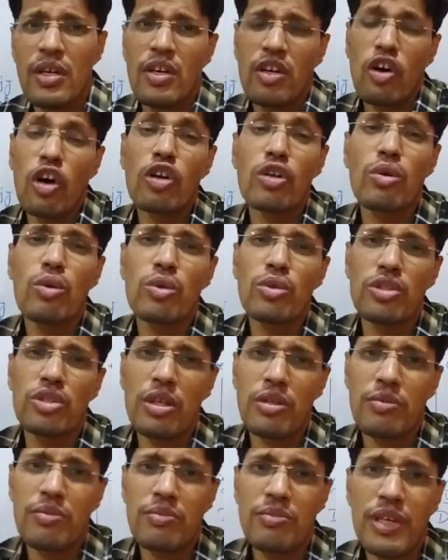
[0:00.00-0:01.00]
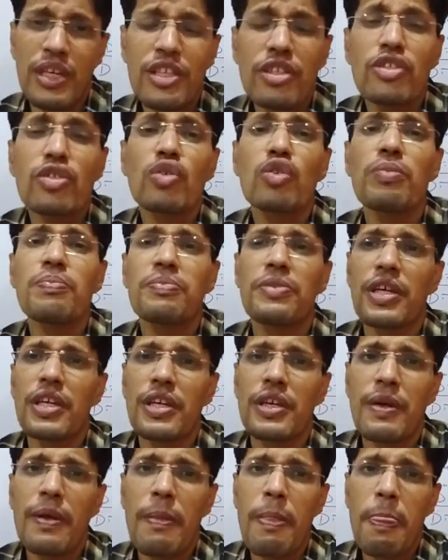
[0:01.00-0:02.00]
conclusion. That is group thinking.
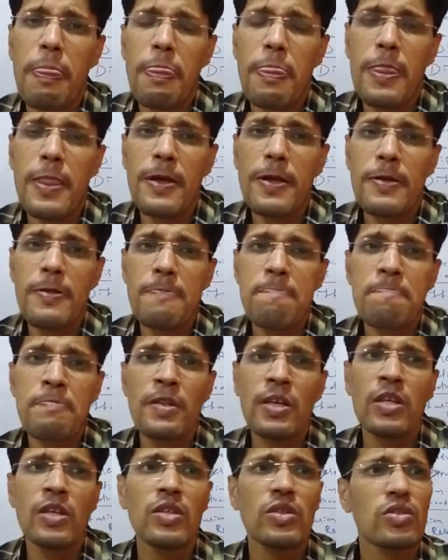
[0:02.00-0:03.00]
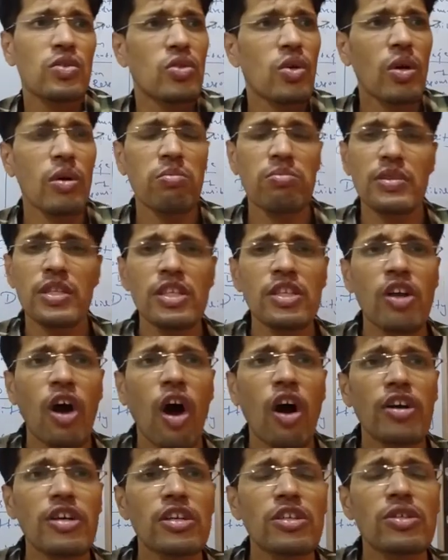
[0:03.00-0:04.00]
So in
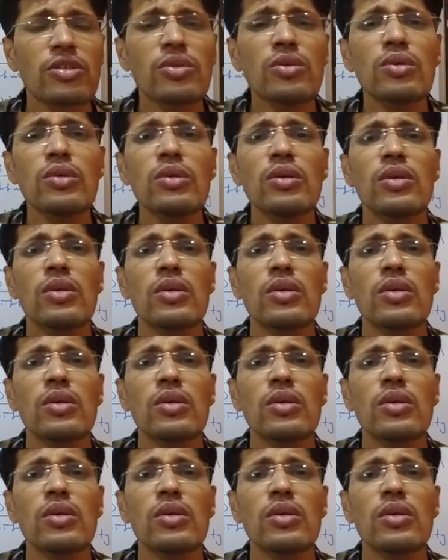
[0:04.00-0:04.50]
order to,